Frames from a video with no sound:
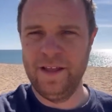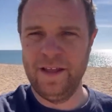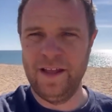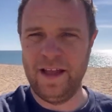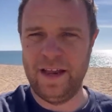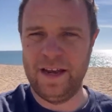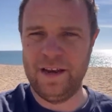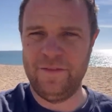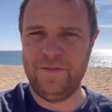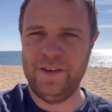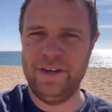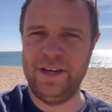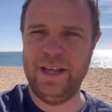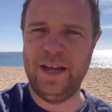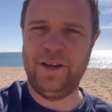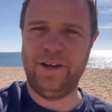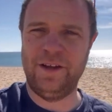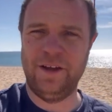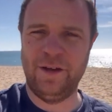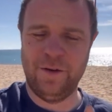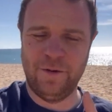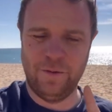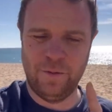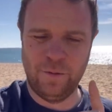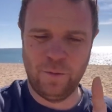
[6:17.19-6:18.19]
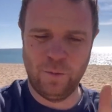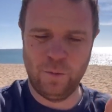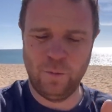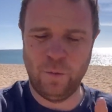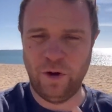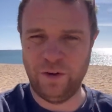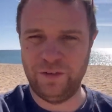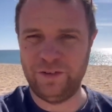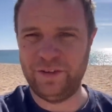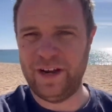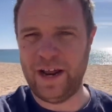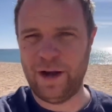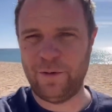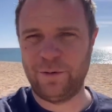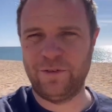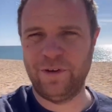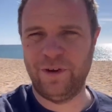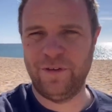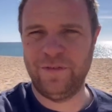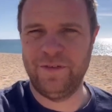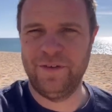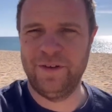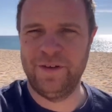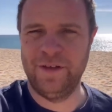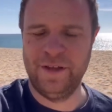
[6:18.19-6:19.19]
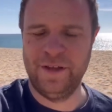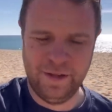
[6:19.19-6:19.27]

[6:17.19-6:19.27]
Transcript: And if you did, what's it out of?